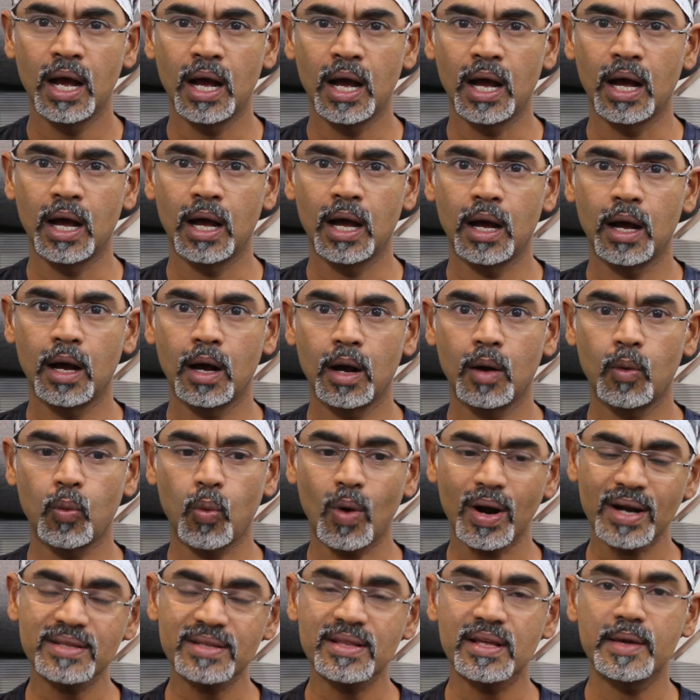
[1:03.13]

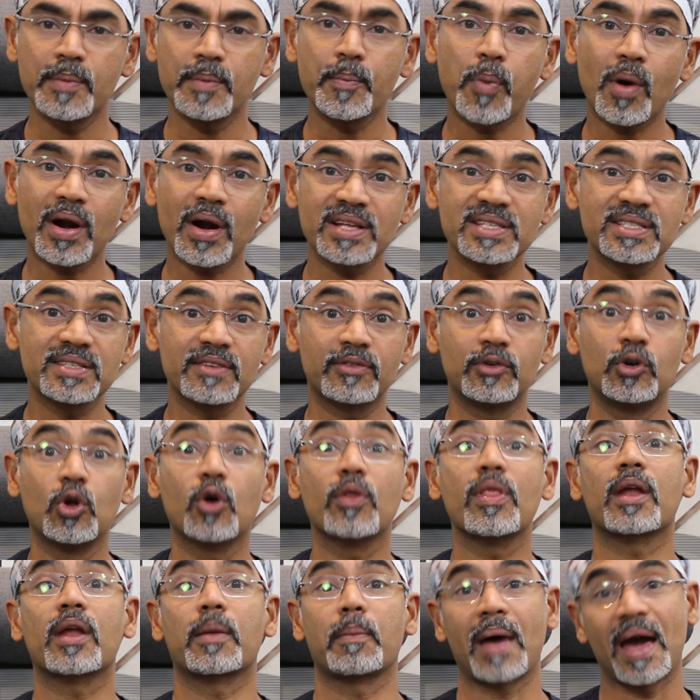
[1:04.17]
What is the importance of
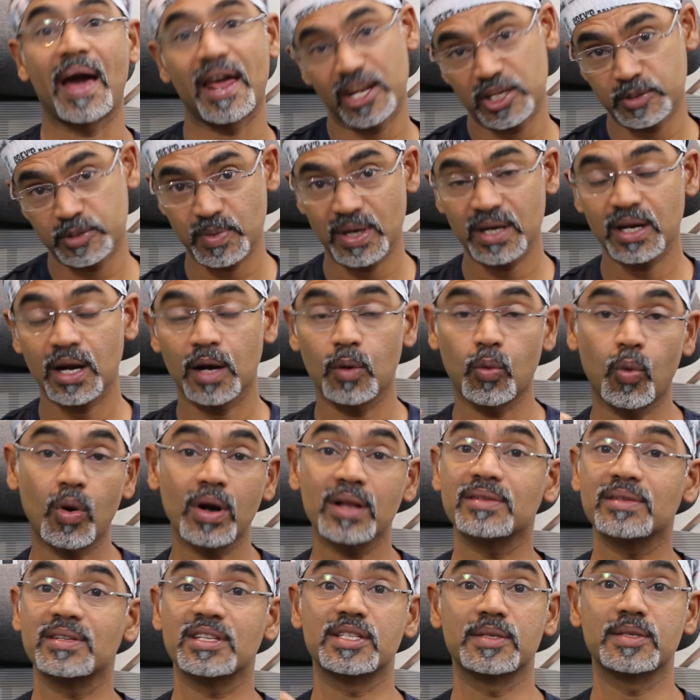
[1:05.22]
donor management and
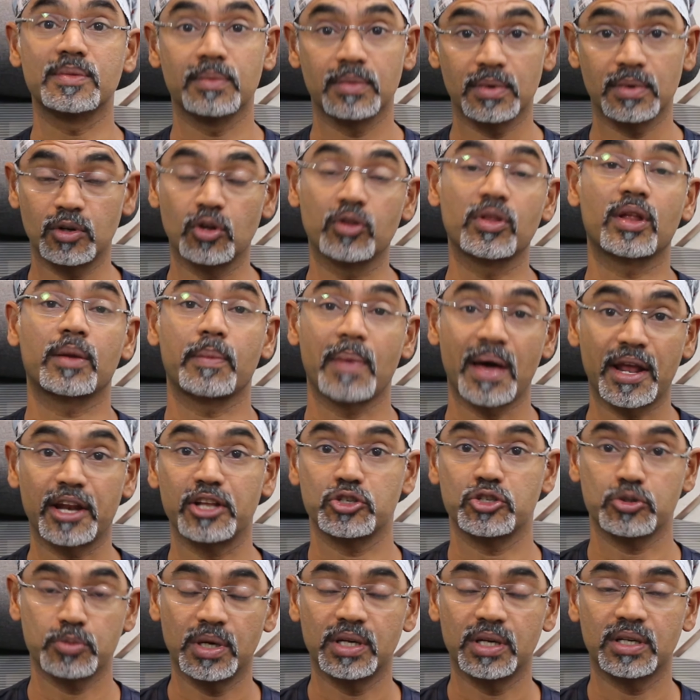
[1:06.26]
what is this donor
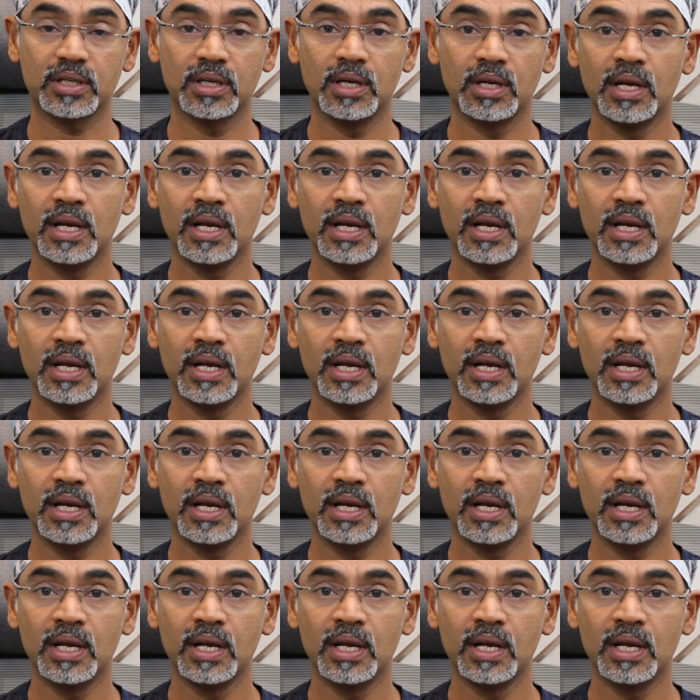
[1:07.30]
management?